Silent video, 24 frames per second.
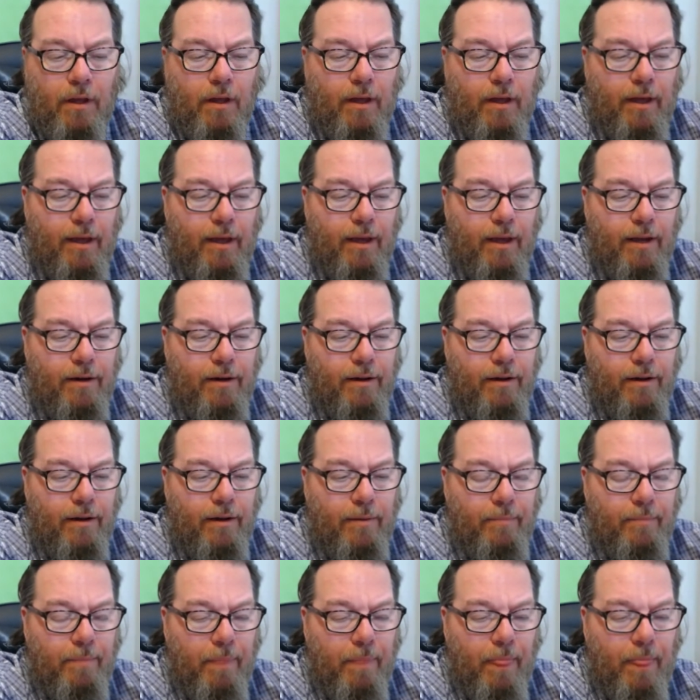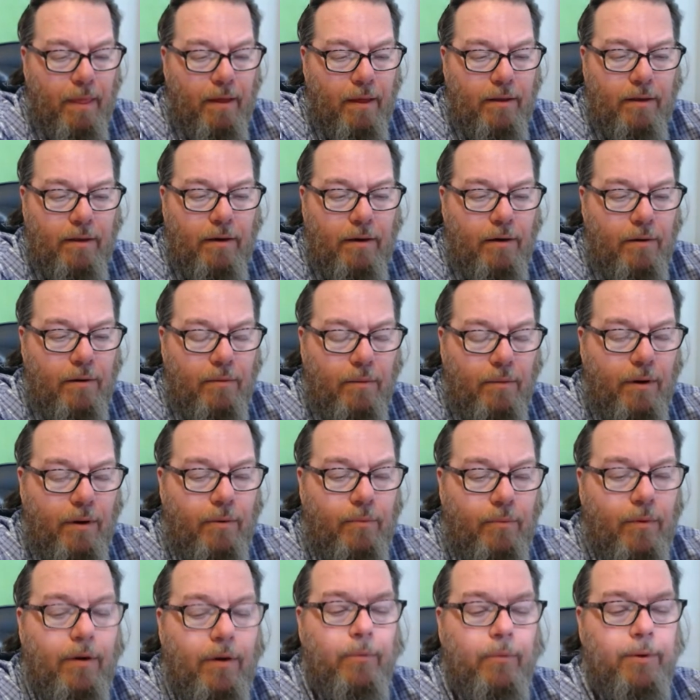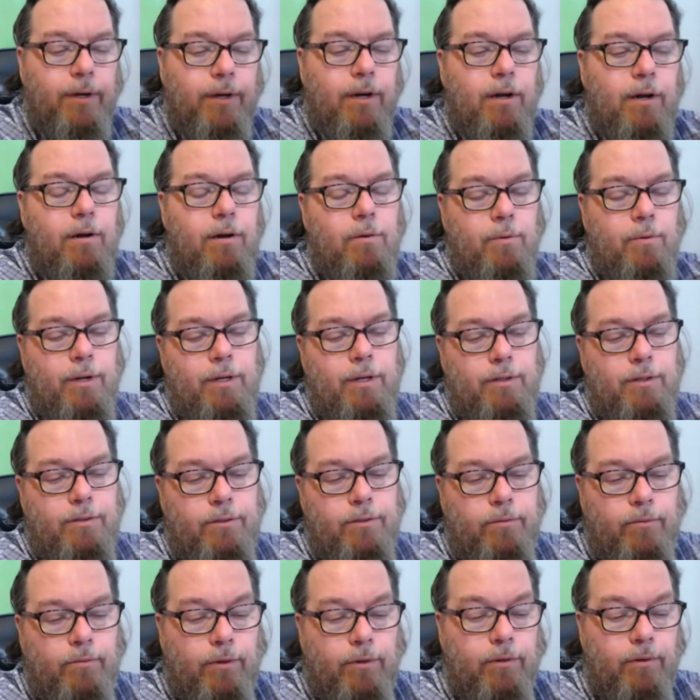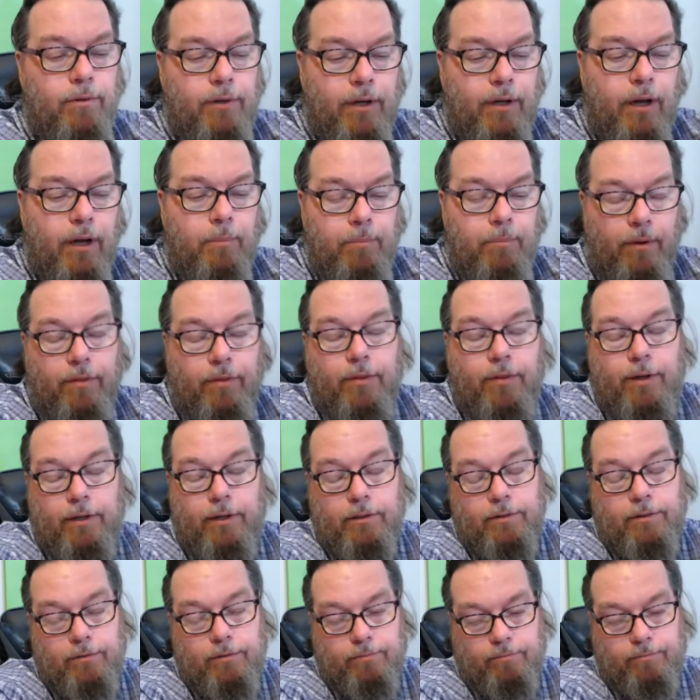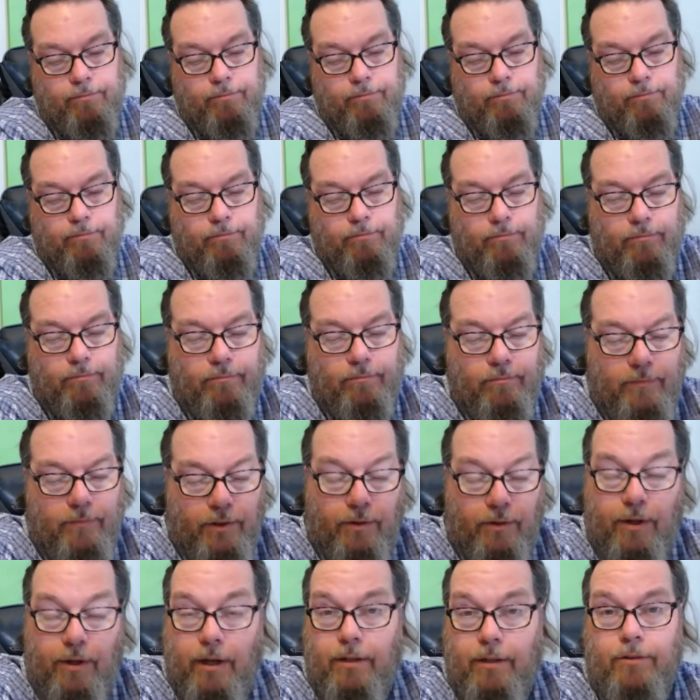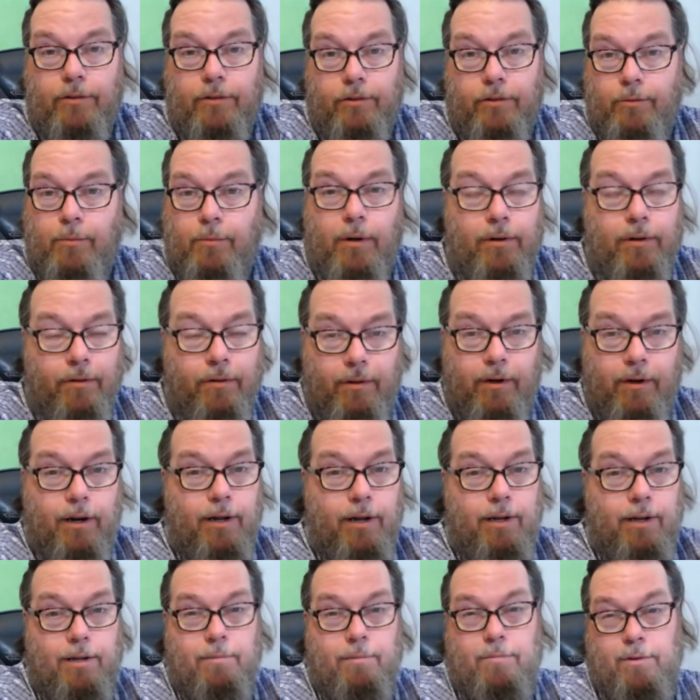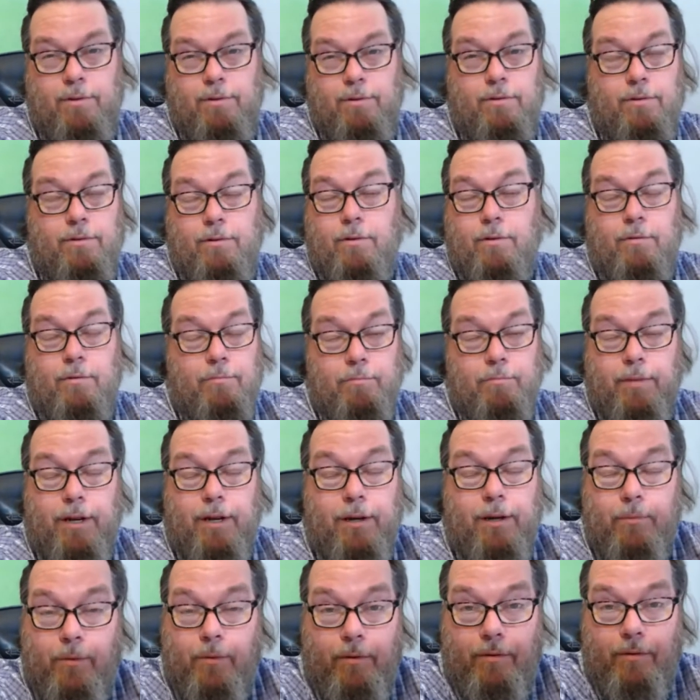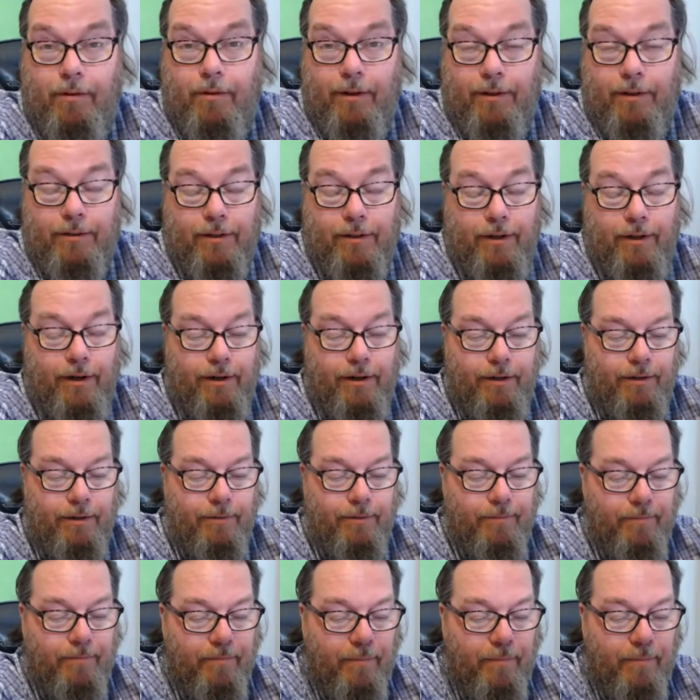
And, um, you know, what, what we know is, well, a couple of things. You guys are smarter than I am. You, you know many more things than I do.